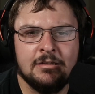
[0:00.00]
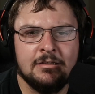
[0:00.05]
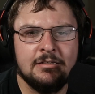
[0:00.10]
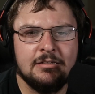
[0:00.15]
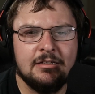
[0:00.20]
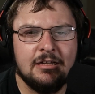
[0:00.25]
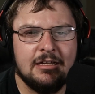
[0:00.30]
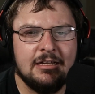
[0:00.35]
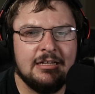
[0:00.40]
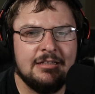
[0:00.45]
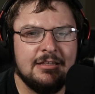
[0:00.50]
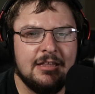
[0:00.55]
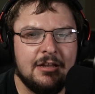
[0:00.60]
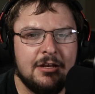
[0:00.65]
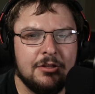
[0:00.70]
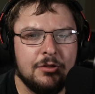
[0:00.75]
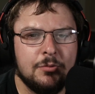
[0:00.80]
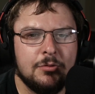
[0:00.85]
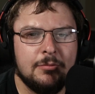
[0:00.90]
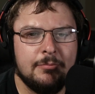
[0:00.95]
need that
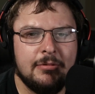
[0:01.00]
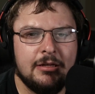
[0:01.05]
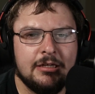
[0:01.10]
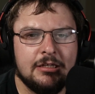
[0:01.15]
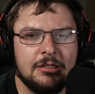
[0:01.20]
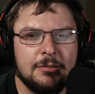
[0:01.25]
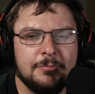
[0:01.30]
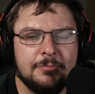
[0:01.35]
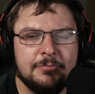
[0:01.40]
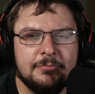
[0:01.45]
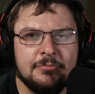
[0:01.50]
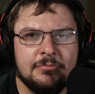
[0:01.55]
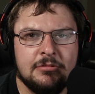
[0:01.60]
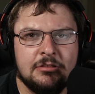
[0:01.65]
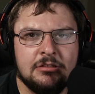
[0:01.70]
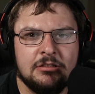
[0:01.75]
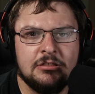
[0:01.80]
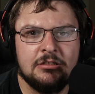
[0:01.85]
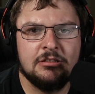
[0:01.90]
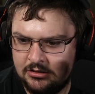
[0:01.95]
one back up.
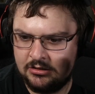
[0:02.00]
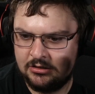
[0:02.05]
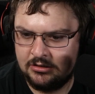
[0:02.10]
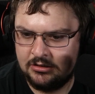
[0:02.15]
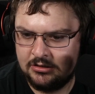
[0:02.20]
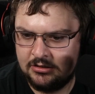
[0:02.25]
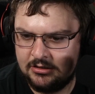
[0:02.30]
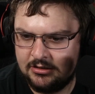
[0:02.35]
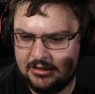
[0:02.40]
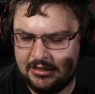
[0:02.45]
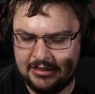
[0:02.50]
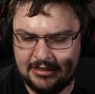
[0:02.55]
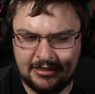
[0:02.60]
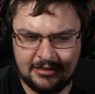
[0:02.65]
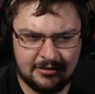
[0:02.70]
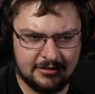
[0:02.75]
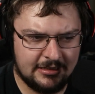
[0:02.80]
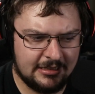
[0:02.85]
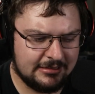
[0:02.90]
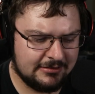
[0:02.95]
I need to
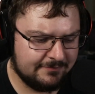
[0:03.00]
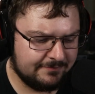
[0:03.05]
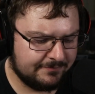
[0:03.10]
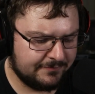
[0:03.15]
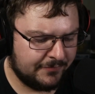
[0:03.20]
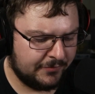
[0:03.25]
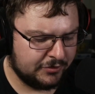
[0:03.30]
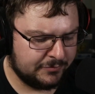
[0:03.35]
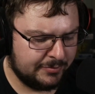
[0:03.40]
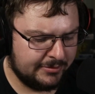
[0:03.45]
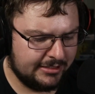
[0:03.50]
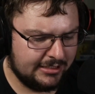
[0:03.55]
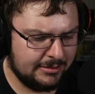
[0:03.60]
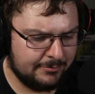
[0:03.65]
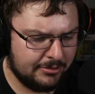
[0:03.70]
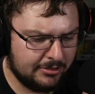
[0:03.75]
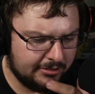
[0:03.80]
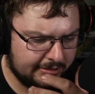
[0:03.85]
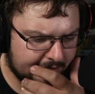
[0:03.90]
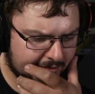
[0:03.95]
hear that first beginning
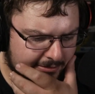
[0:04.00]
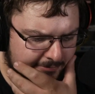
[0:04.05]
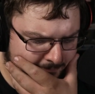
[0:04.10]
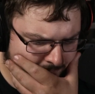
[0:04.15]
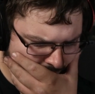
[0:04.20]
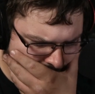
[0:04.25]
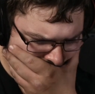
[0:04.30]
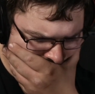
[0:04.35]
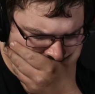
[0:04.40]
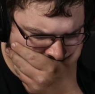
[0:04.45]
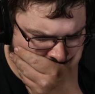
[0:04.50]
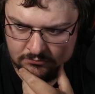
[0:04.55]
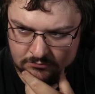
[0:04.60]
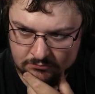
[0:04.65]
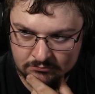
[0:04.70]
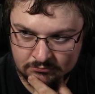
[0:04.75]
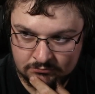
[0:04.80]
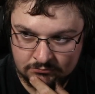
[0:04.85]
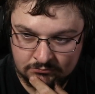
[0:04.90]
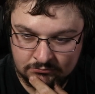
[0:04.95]
part again.
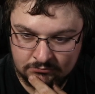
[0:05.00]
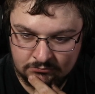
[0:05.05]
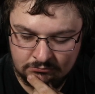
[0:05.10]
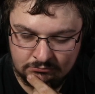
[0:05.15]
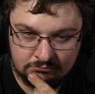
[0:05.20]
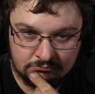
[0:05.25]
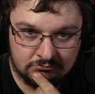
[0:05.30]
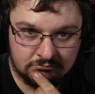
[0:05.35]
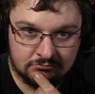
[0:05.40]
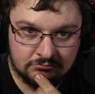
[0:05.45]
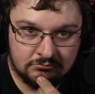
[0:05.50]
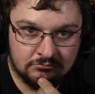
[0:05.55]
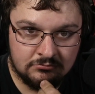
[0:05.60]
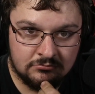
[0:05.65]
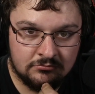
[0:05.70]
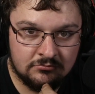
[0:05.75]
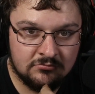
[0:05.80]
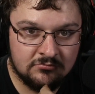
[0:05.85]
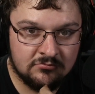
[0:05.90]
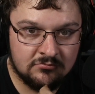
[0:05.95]
I have
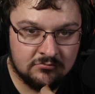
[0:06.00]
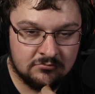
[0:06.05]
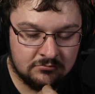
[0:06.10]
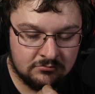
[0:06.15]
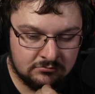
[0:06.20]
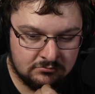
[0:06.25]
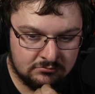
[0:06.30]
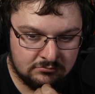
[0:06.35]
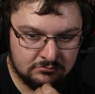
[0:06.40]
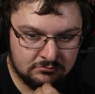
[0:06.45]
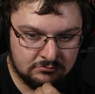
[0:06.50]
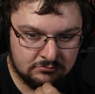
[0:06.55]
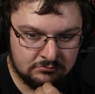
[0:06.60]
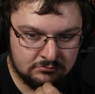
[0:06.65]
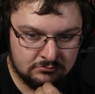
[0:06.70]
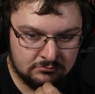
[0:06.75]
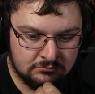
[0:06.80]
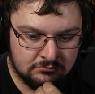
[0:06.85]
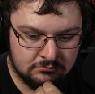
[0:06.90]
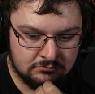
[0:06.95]
spied for
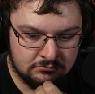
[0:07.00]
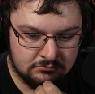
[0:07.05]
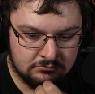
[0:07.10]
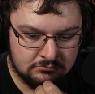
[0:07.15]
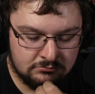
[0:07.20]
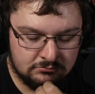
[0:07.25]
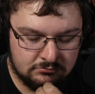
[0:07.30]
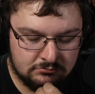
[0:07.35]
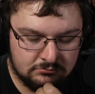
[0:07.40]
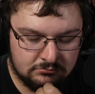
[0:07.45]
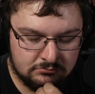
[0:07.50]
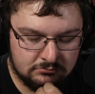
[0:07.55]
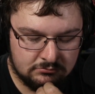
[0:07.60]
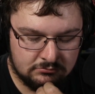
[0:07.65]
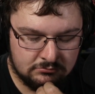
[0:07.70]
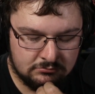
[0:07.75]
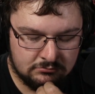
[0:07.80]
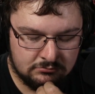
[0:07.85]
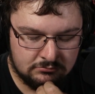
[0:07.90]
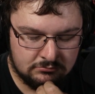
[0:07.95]
you and
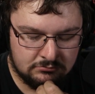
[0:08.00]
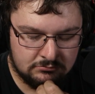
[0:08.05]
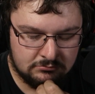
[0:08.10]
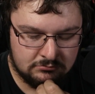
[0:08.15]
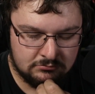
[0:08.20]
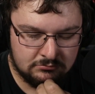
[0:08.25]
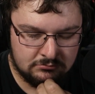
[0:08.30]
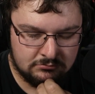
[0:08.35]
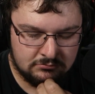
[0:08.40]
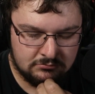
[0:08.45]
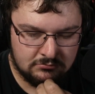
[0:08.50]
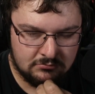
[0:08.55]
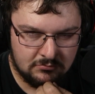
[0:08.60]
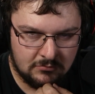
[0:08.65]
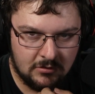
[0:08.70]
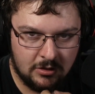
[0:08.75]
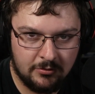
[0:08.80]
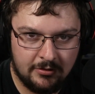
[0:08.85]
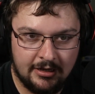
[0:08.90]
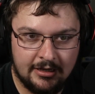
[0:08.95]
lied for you.
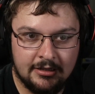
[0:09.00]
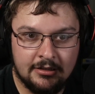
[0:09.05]
Okay.